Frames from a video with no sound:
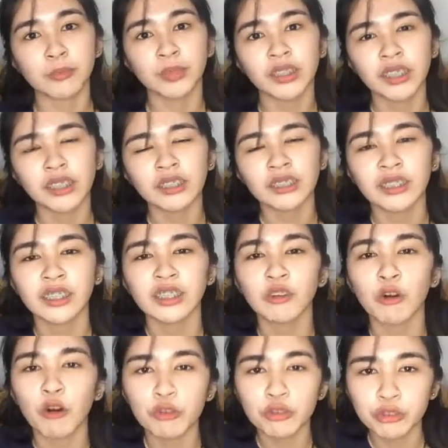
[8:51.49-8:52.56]
but it can
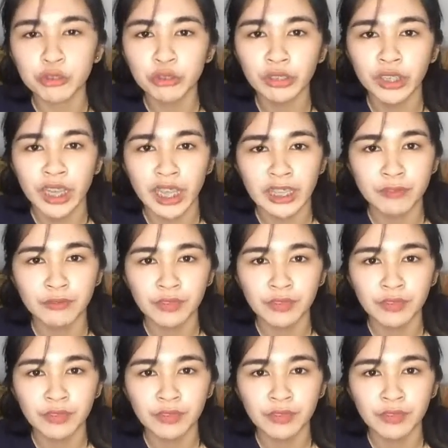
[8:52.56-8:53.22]
also create